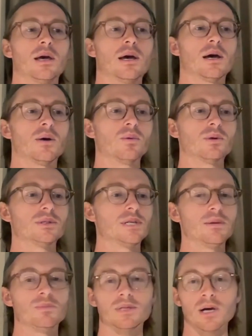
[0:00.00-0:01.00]
We'll
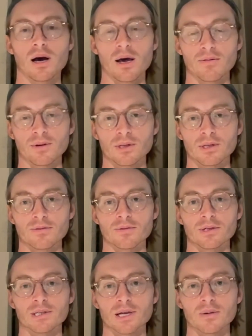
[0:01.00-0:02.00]
deep dive on
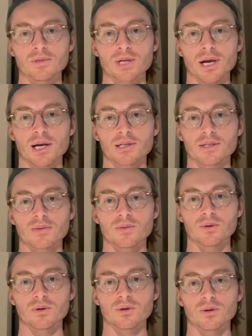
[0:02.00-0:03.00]
different subjects.
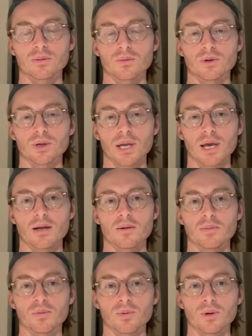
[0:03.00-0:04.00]
We'll get a
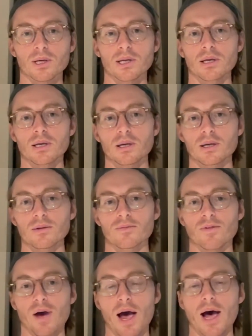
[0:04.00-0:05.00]
pretty
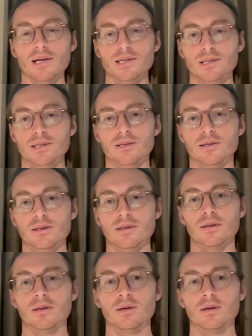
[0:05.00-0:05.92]
vast